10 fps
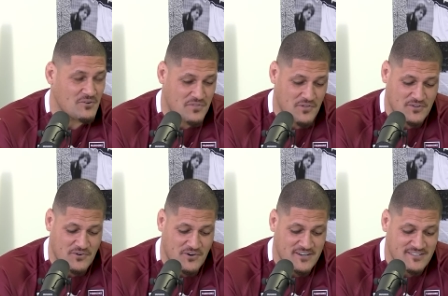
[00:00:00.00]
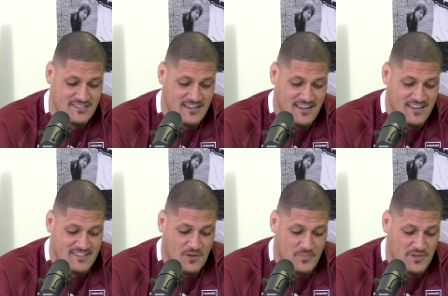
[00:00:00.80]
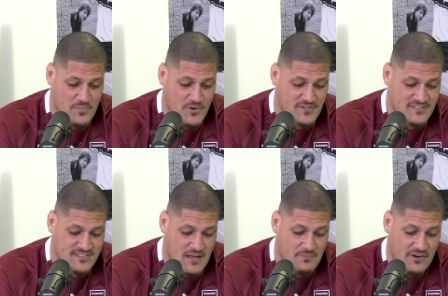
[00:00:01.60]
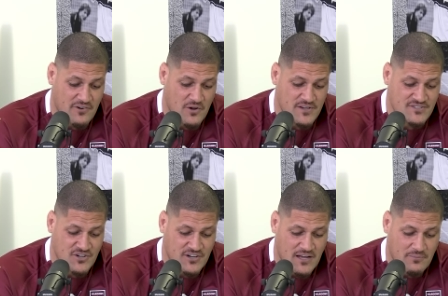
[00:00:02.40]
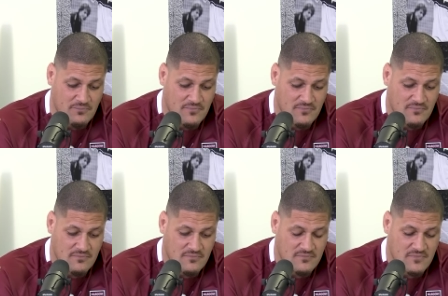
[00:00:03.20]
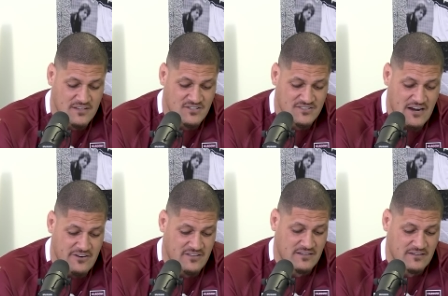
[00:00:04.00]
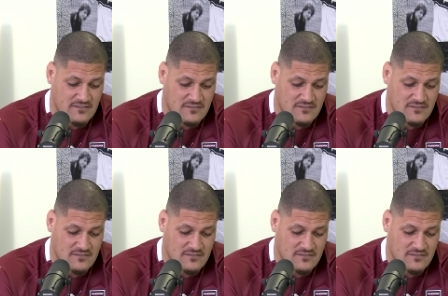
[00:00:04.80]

Oh, 3rd degrees. So Billy Burns is starting back row. He's got Tarek there.